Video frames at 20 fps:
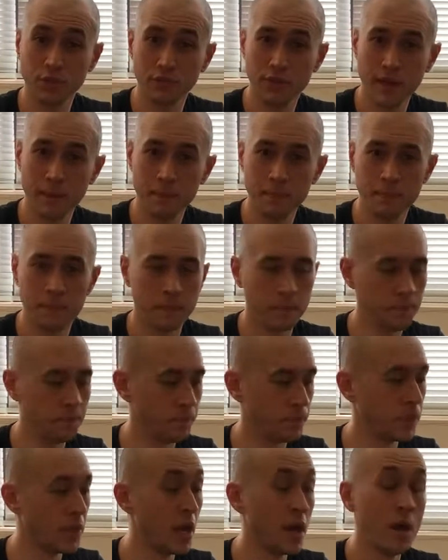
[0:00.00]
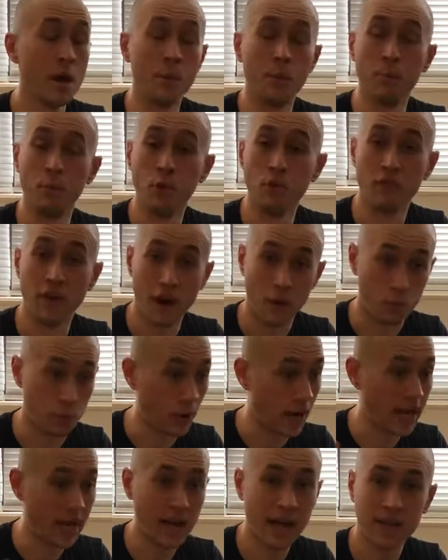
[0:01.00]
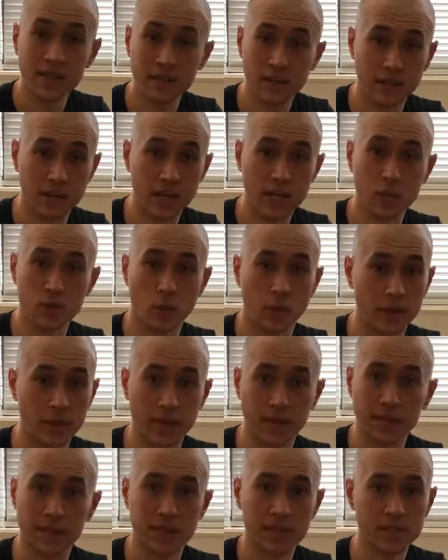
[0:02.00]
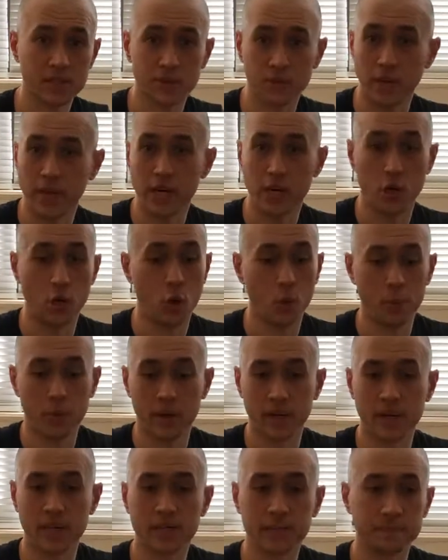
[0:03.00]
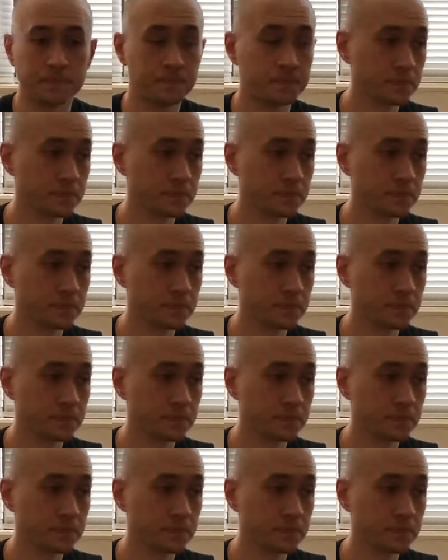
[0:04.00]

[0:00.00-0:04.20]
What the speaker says: of them. Move out right on to the next one like this, right? No breaks.